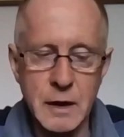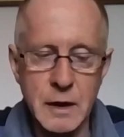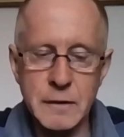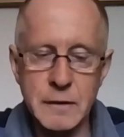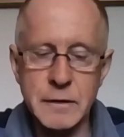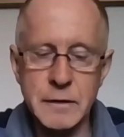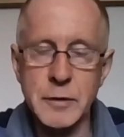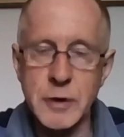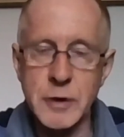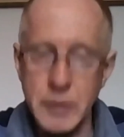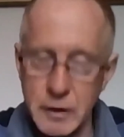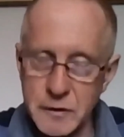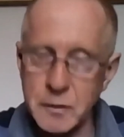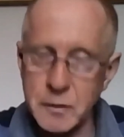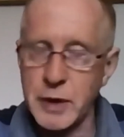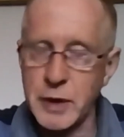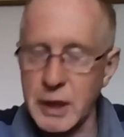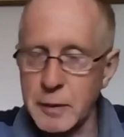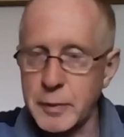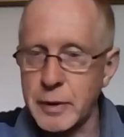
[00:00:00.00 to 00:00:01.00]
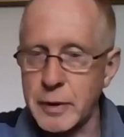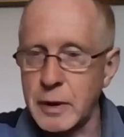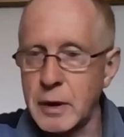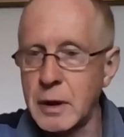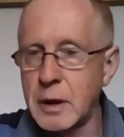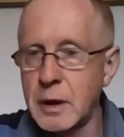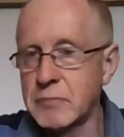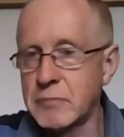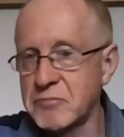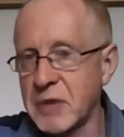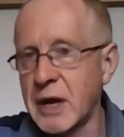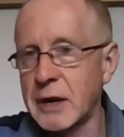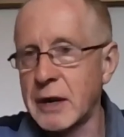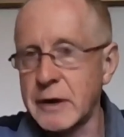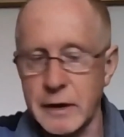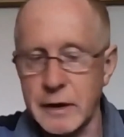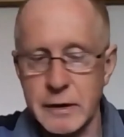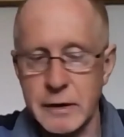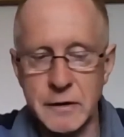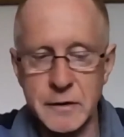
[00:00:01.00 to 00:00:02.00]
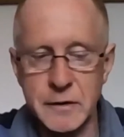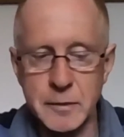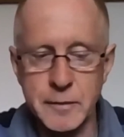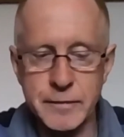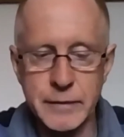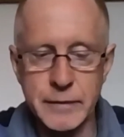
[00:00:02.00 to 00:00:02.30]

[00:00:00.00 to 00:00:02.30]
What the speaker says: from God's people and others.